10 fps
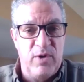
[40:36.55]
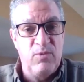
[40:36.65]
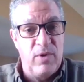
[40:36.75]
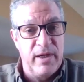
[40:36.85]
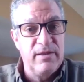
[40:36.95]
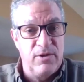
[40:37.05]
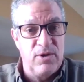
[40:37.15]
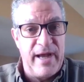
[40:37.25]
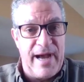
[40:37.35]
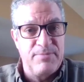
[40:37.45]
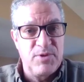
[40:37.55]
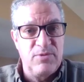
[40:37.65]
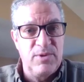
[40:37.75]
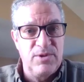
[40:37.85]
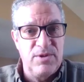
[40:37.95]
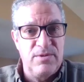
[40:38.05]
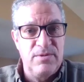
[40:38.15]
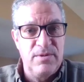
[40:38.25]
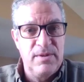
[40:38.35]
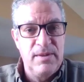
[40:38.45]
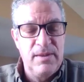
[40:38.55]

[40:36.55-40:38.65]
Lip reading: what one little capsule will do.